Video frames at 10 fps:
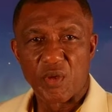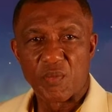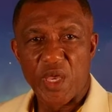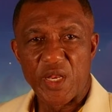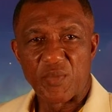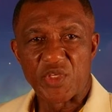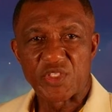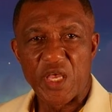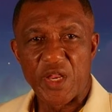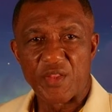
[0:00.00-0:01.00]
My name is
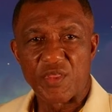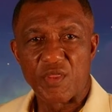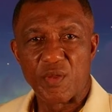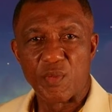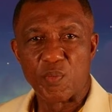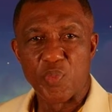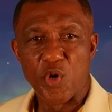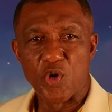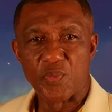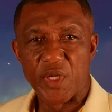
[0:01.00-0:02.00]
Kenneth
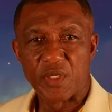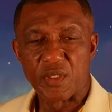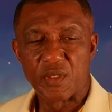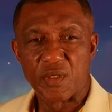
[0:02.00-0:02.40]
Boardman,